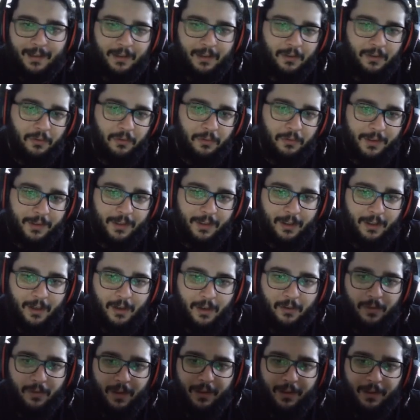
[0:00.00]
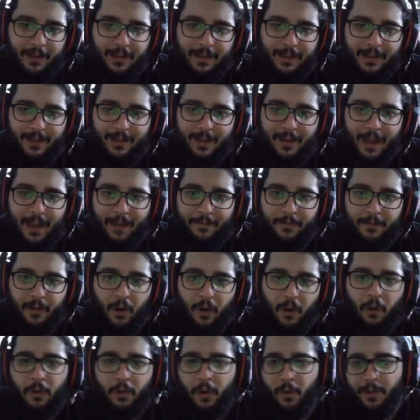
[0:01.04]
and do this on a unit that doesn't have front...
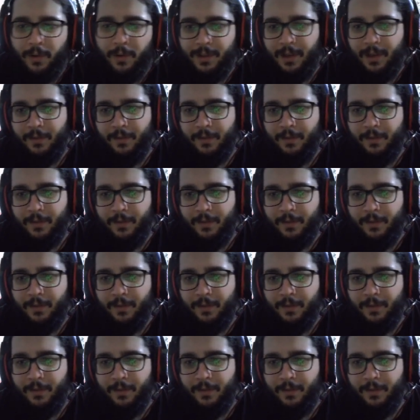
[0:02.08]
oh no, it gives